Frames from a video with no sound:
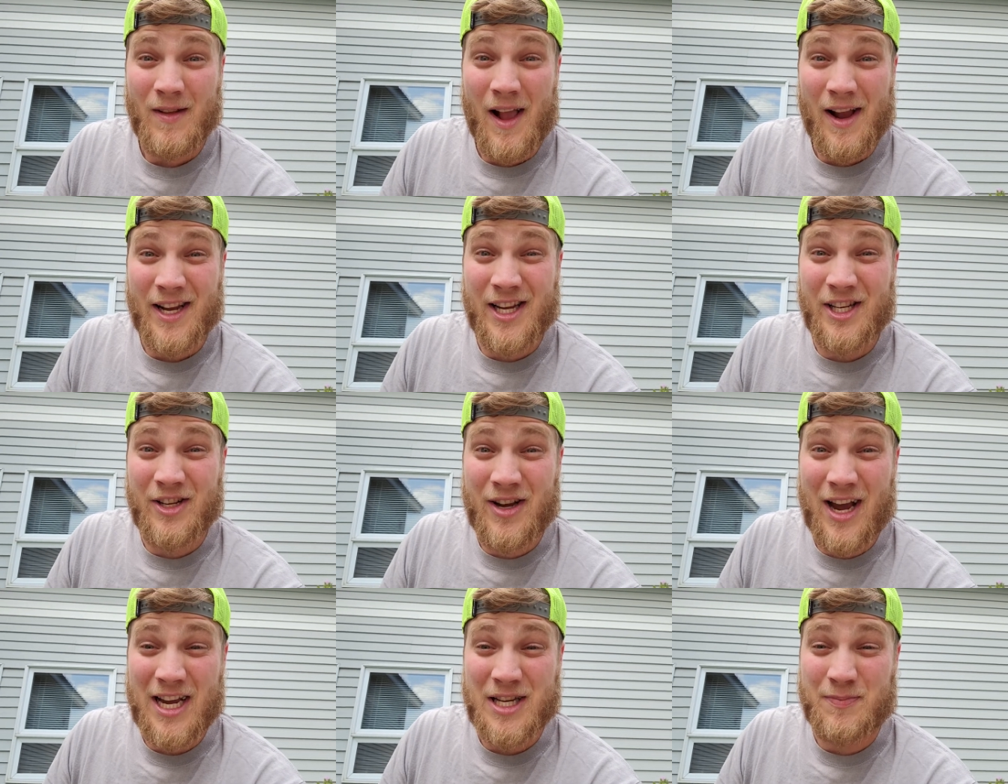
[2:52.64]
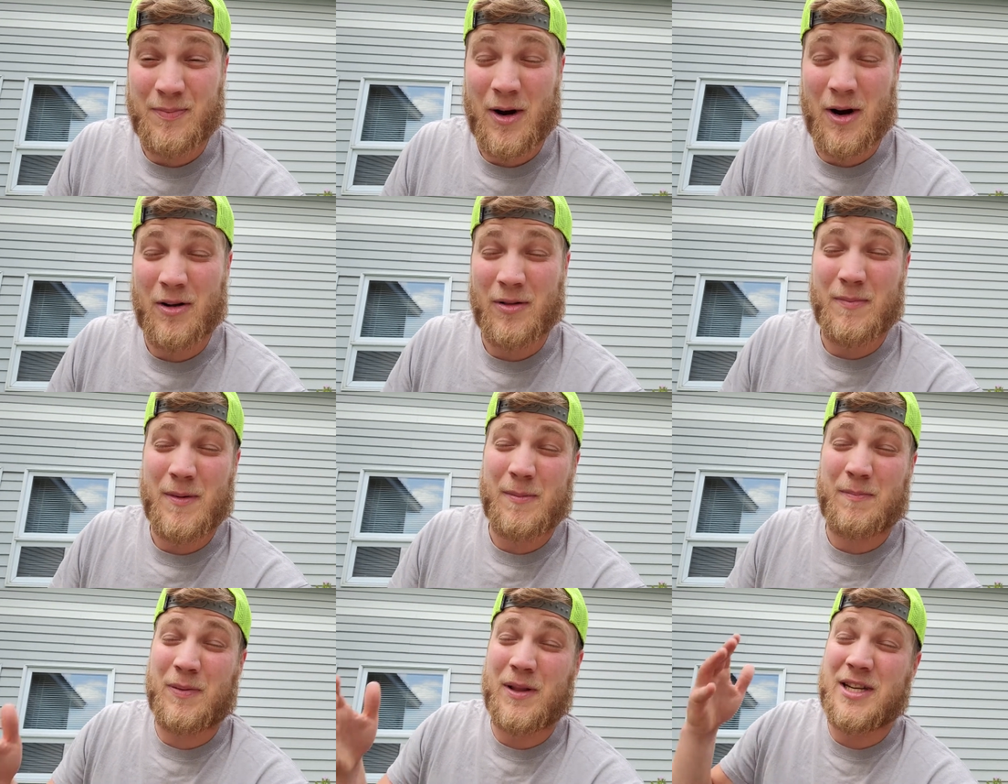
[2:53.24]
Can you guys pray with
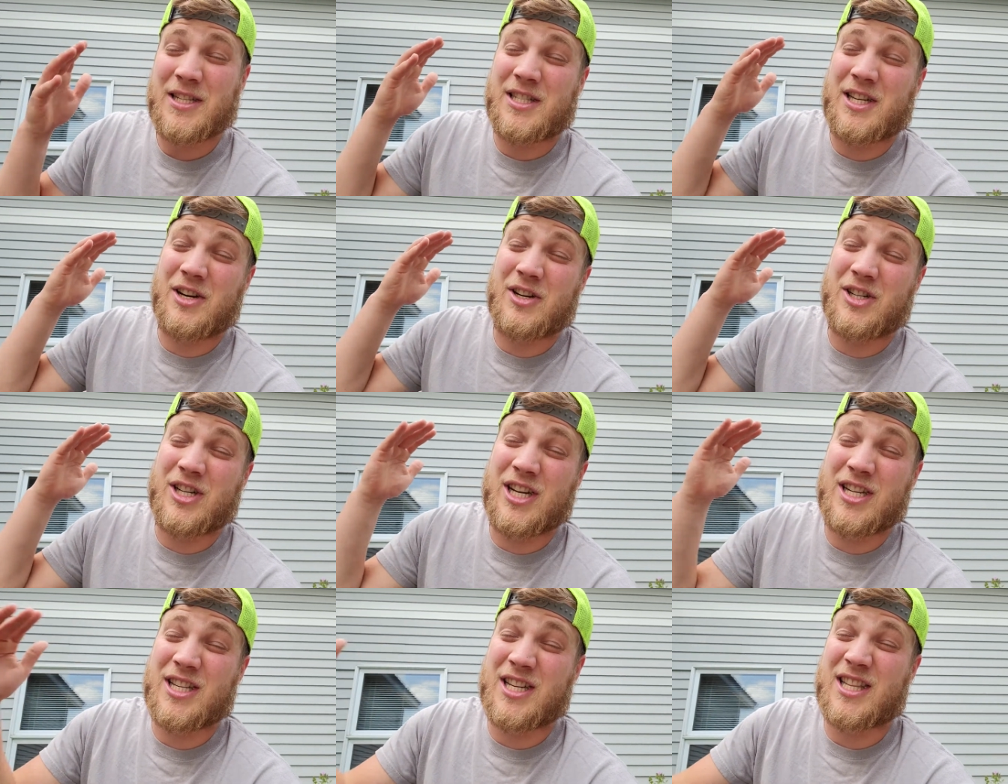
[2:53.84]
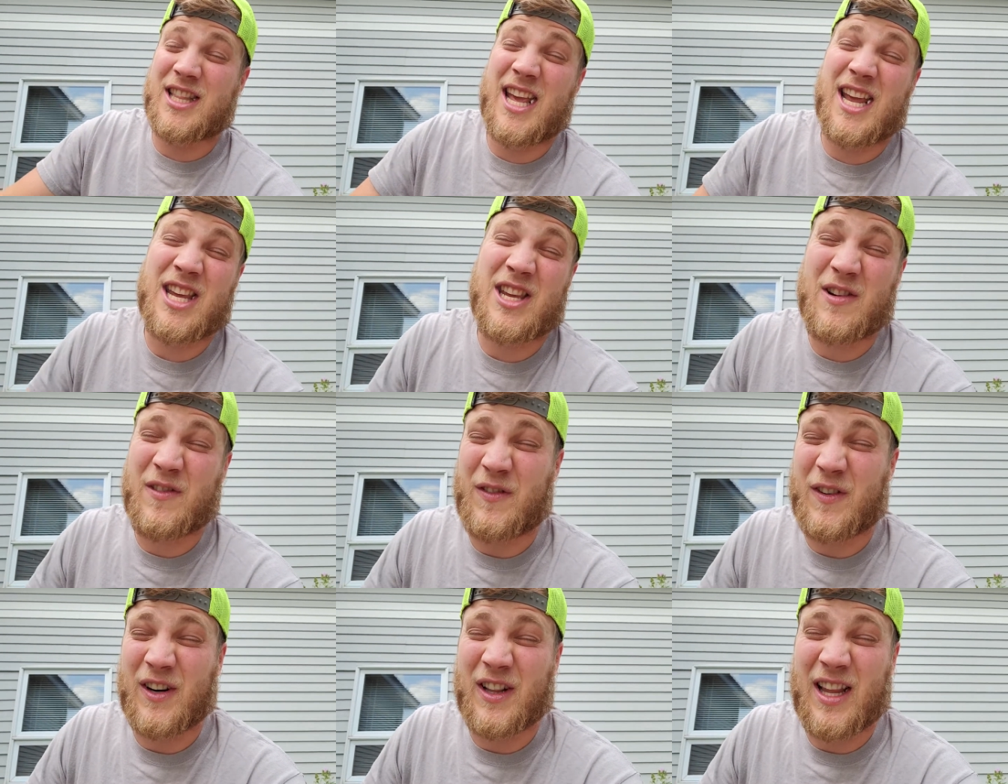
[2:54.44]
me, please? Dear Jesus, thank you
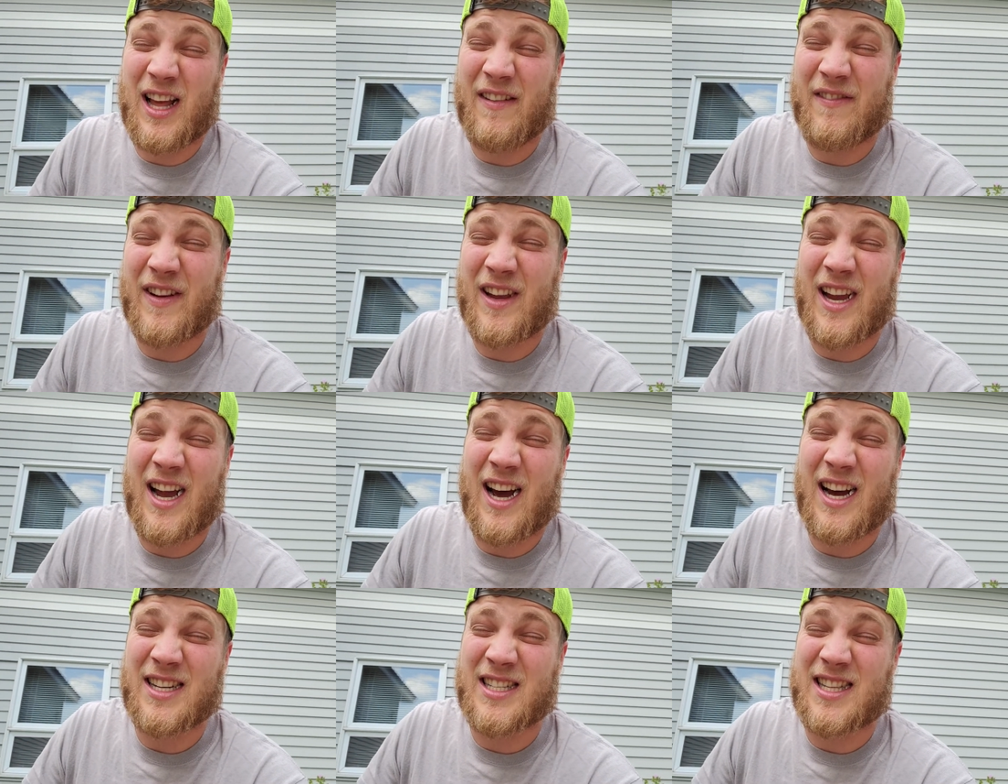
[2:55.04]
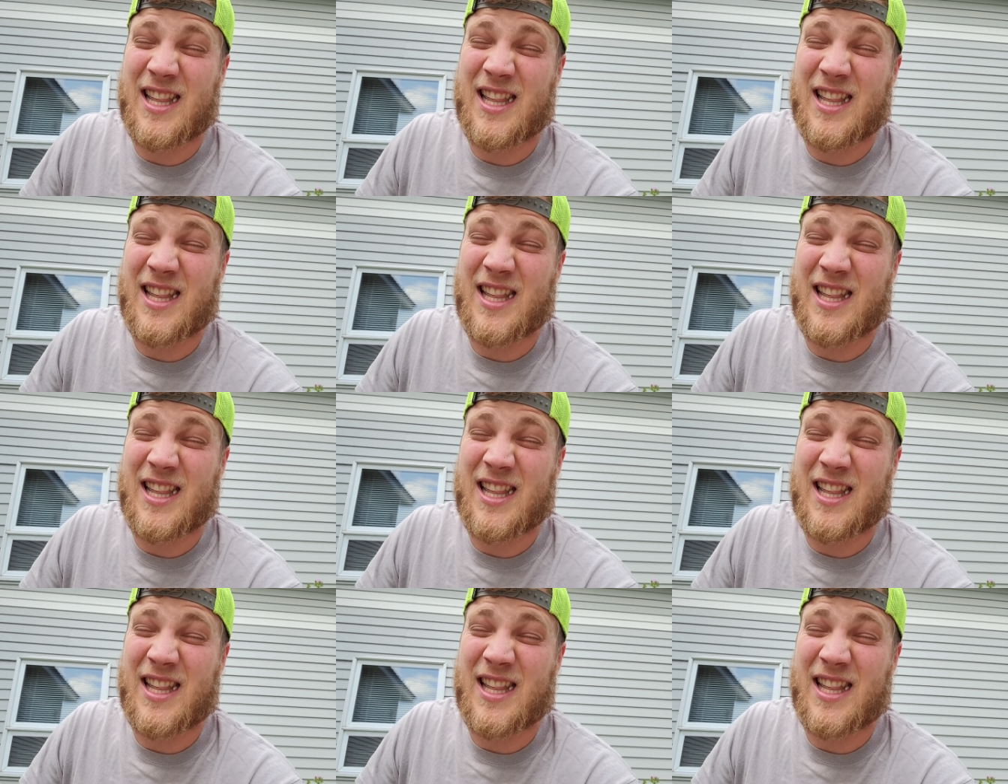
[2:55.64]
for loving us.